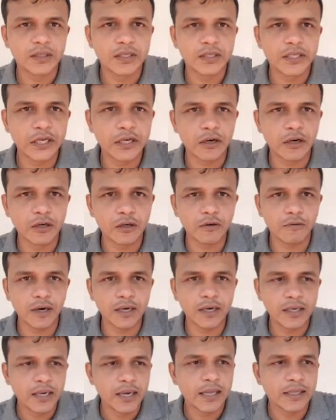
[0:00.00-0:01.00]
T equal to
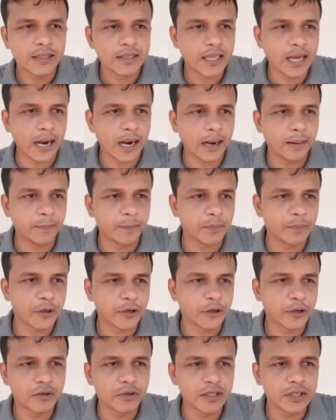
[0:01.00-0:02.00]
1, the
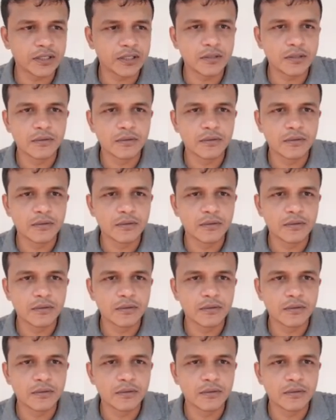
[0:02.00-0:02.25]
amplitude is